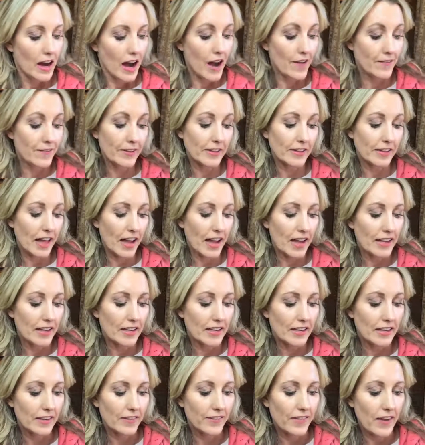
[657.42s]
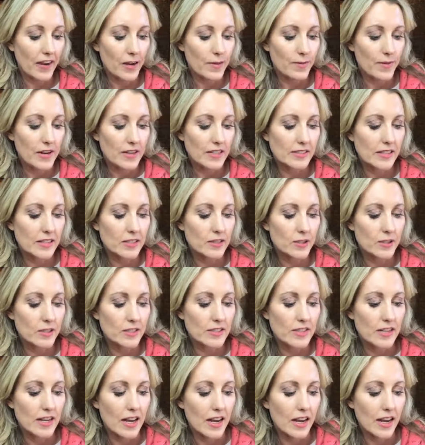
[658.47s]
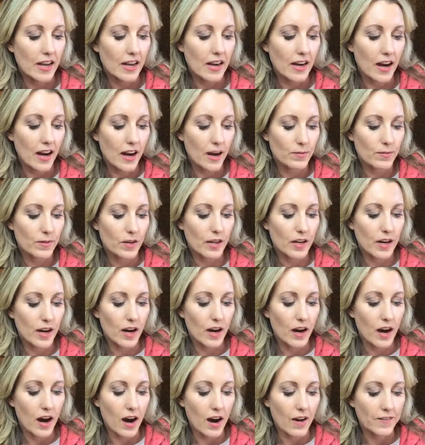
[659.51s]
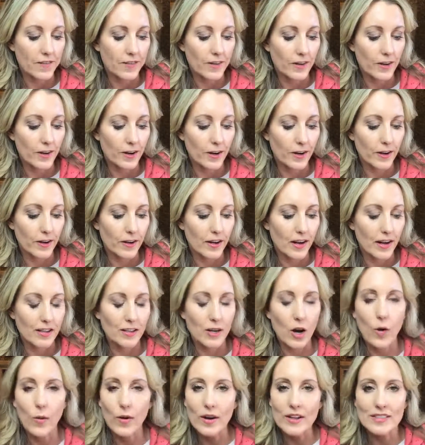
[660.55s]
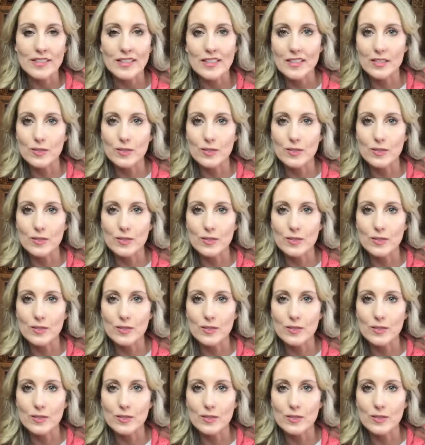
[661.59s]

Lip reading: I feel like if anybody's interested, I'm going to offer and go into